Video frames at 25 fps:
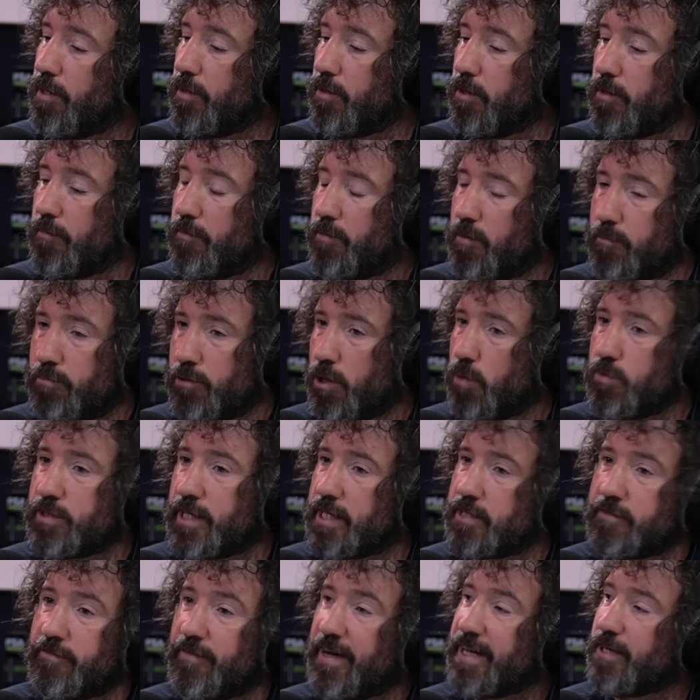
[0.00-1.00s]
the, the
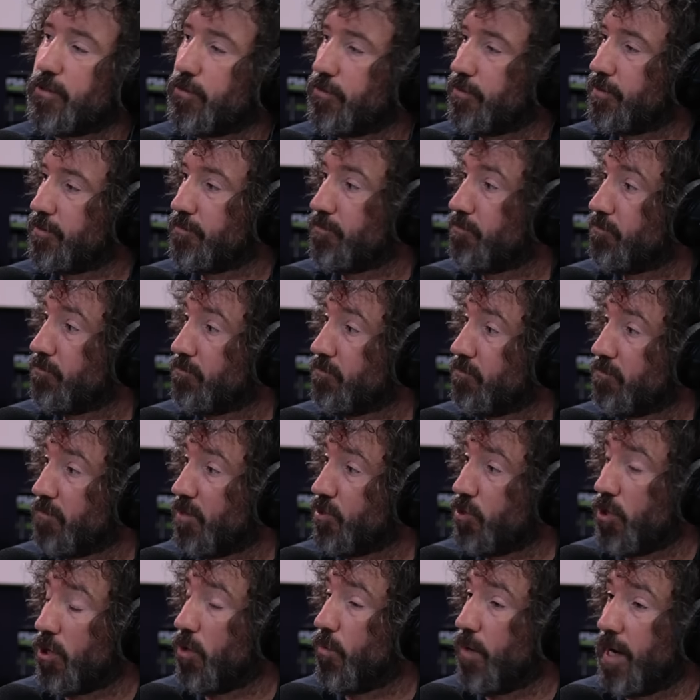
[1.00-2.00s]
process failed.
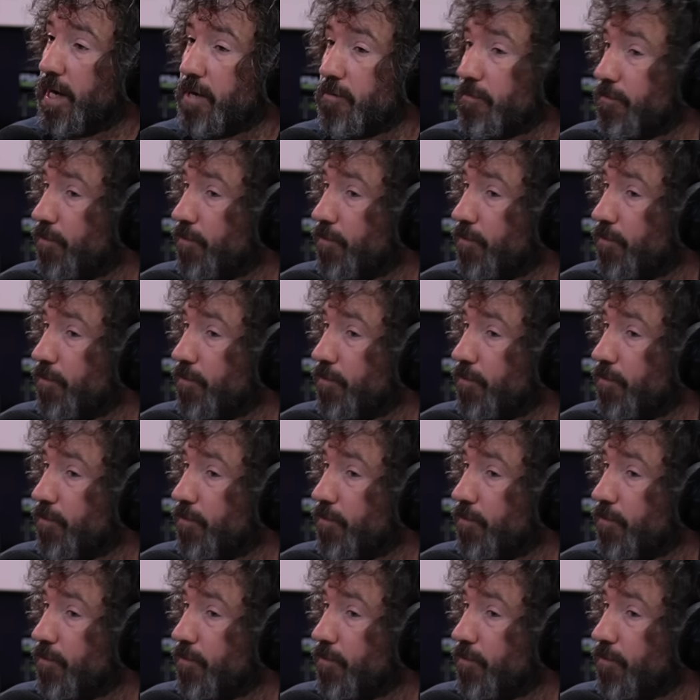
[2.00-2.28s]
Don't know why it